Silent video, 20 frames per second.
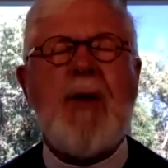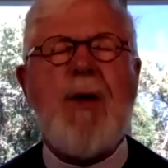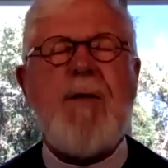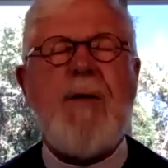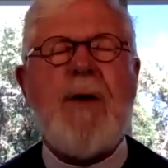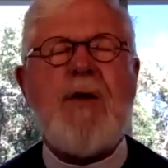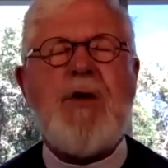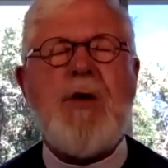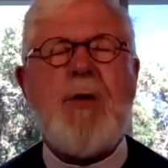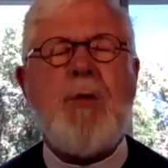
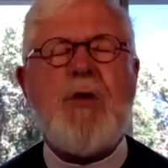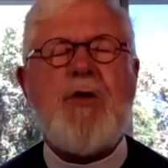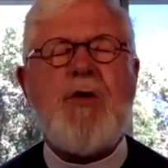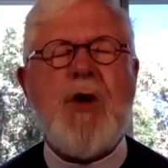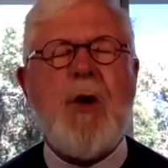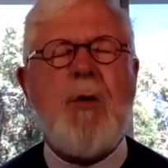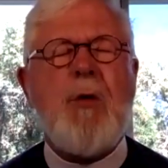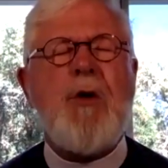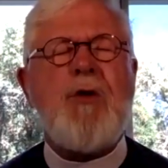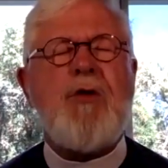that you would
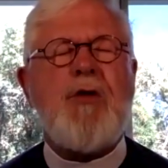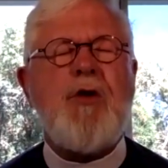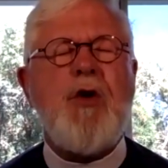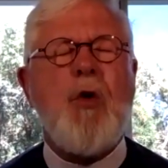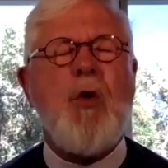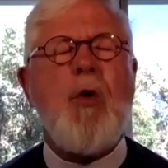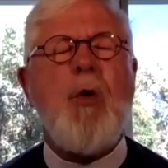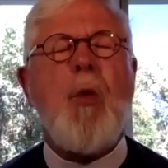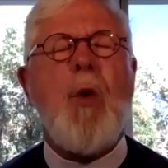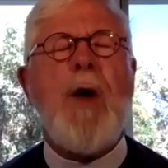show us
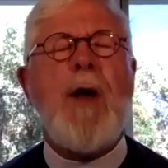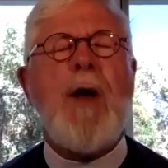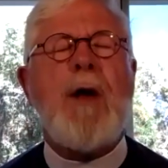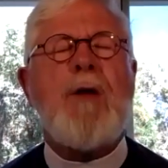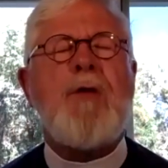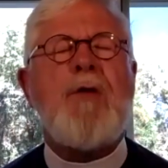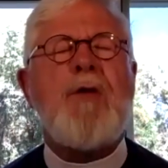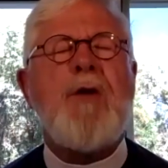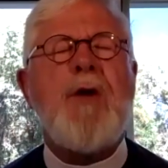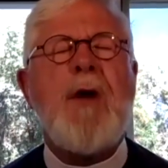your
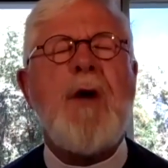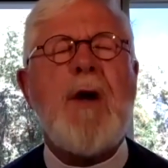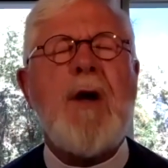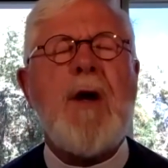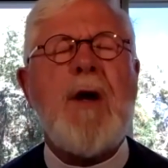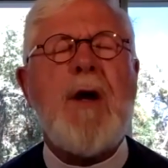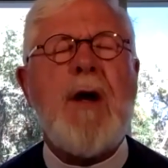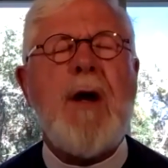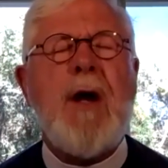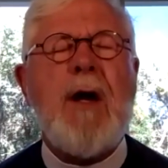ways
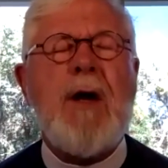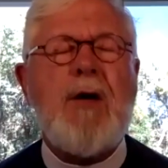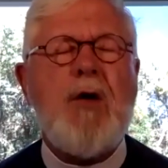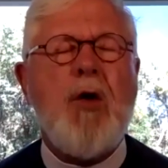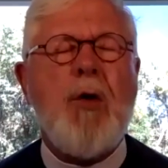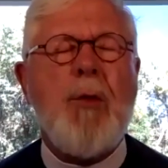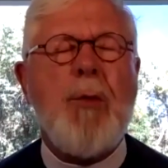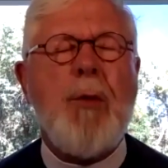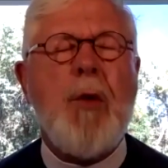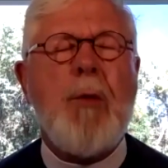and
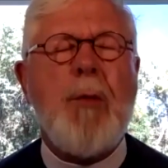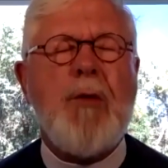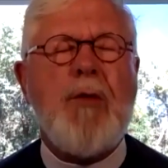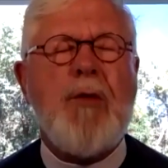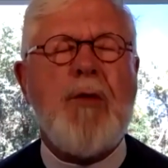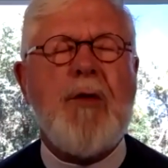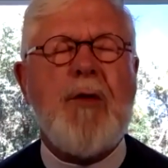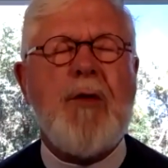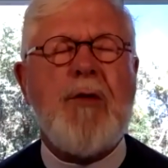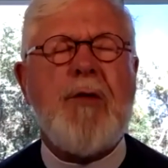your
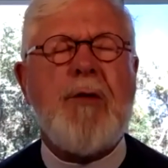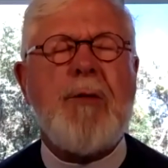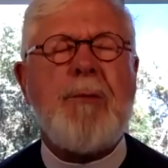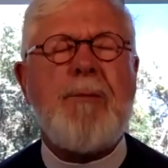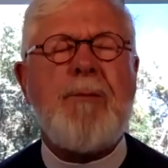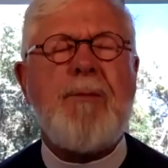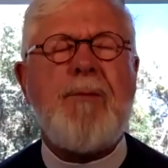purposes.